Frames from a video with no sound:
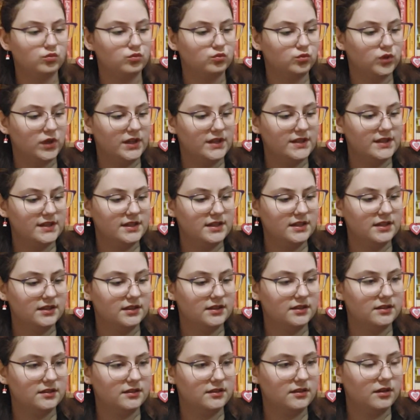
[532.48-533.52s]
what is it?
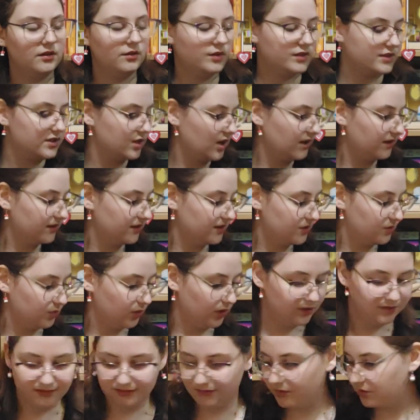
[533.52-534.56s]
Oh, it's not this
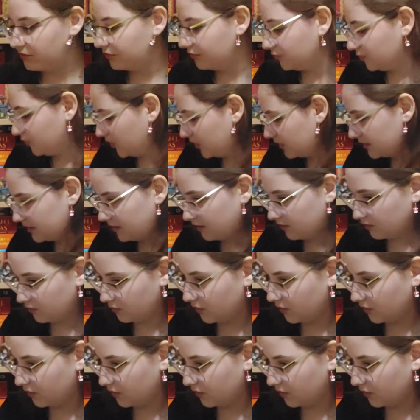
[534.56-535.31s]
one. Where's the other